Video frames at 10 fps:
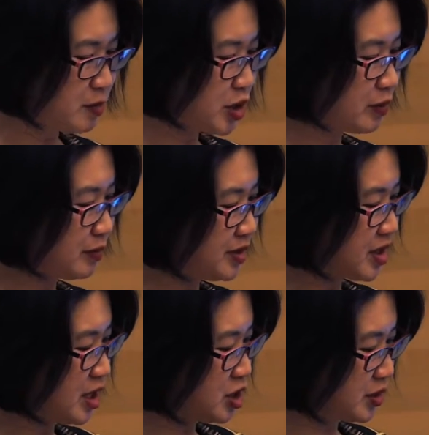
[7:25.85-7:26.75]

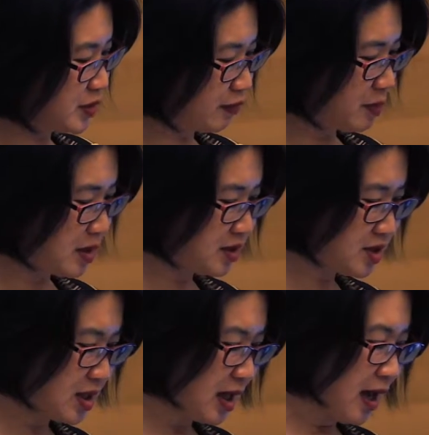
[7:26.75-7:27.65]
generalizations from this.
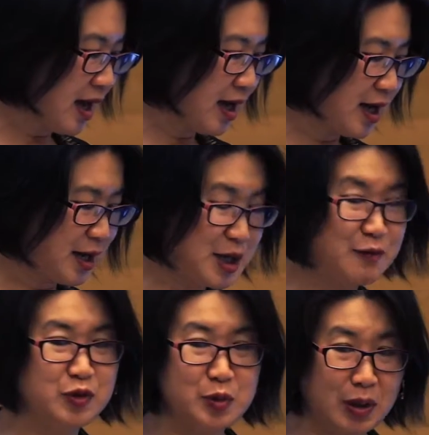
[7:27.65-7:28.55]

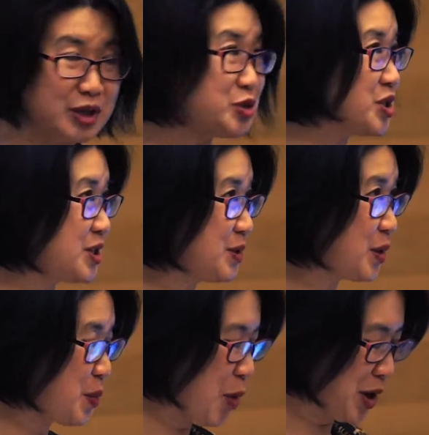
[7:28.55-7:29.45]
If you are interested, there
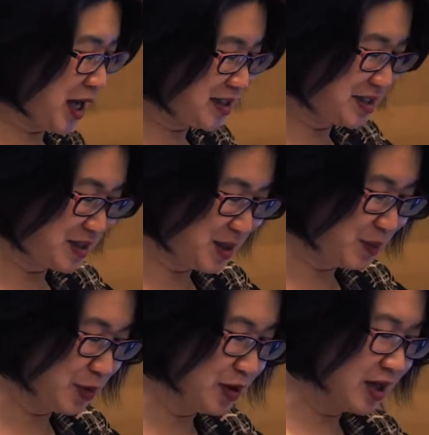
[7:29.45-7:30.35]
are more cases in the
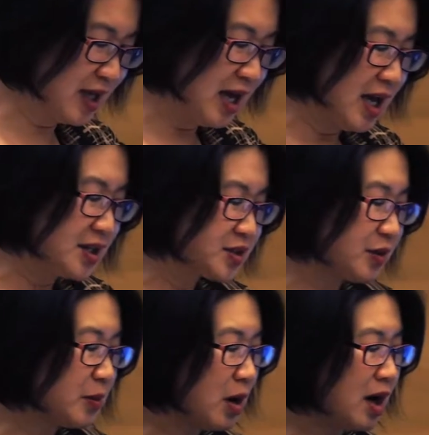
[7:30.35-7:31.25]
book.
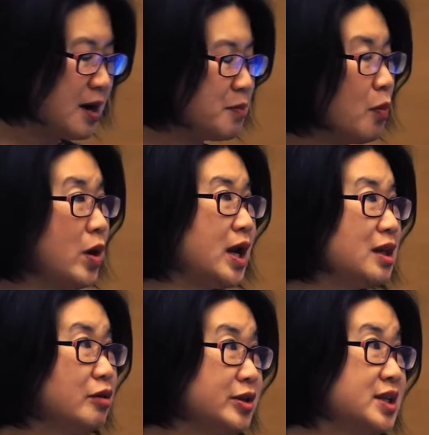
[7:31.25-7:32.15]
So when I
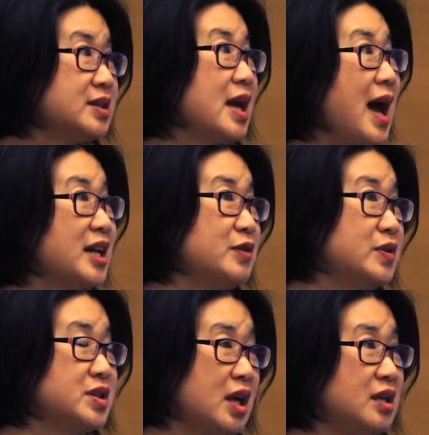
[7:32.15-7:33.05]
looked at the
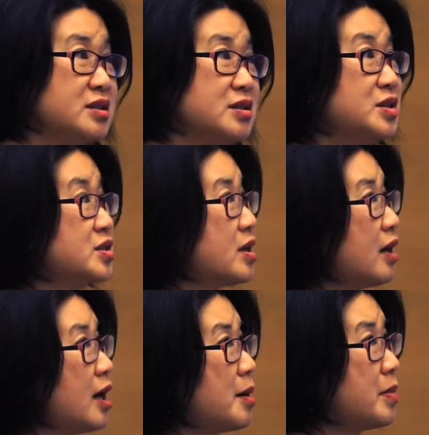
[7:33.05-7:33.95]
activist cases,
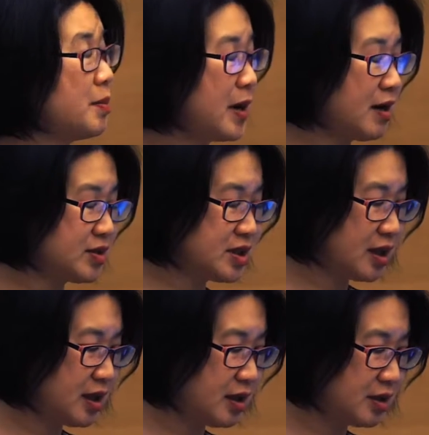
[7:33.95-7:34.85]
about
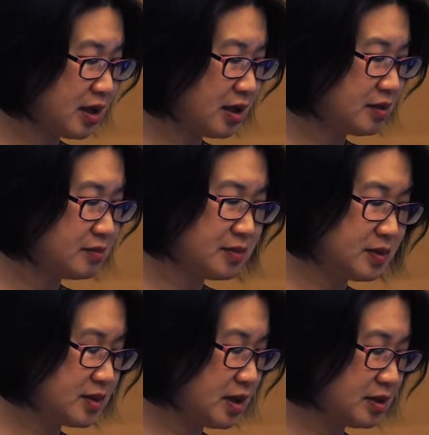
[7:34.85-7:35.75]
10
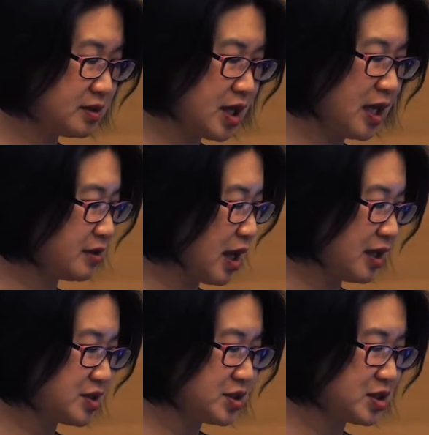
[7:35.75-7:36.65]

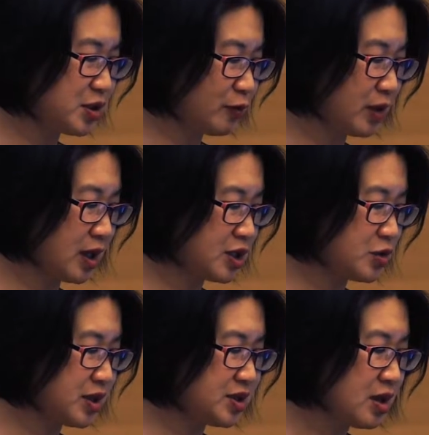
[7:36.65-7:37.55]
cases in different
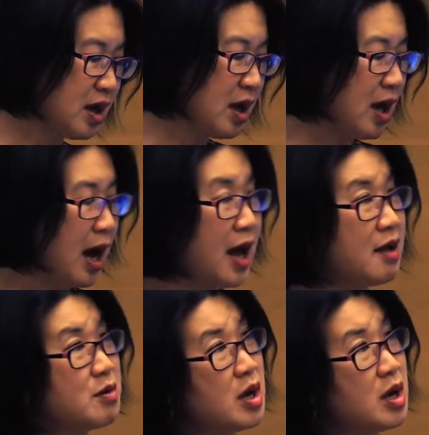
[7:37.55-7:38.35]
countries, I